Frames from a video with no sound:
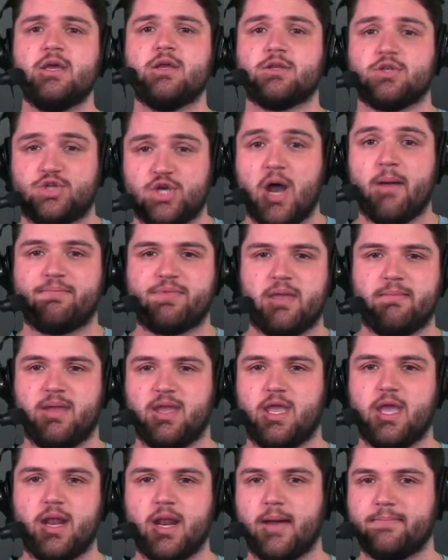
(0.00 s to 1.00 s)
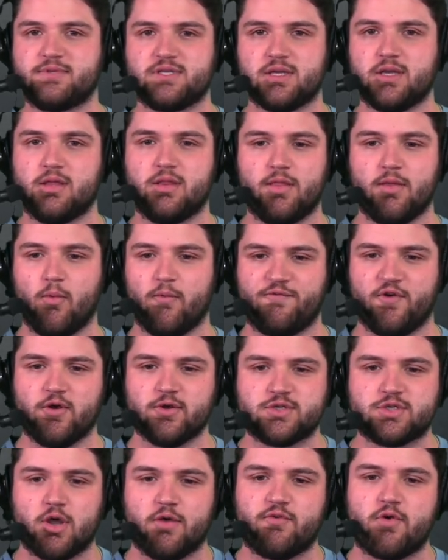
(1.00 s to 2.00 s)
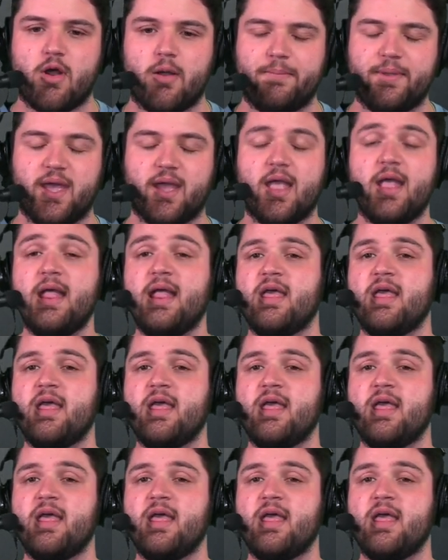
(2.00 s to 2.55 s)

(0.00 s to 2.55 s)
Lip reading: jump them and get up to the 1st overall pick.